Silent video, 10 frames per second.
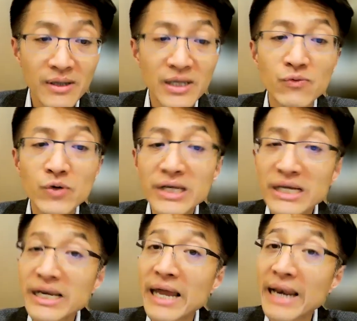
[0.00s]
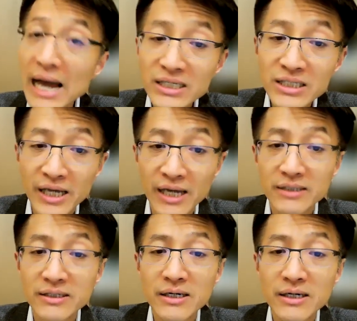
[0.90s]
He would need an
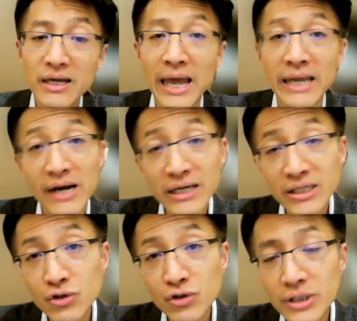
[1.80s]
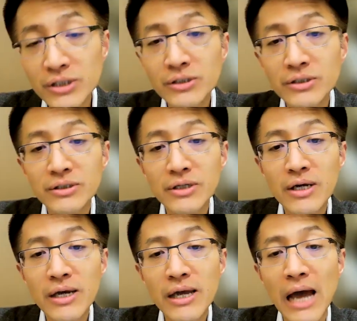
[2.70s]
architect an electrician,
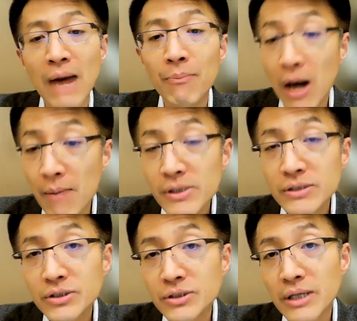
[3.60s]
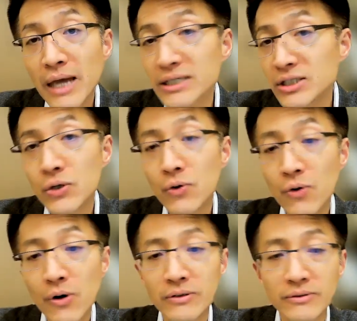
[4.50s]
a plumber, and
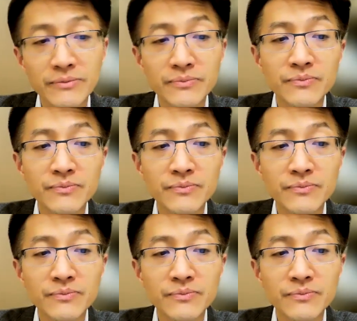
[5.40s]
so on.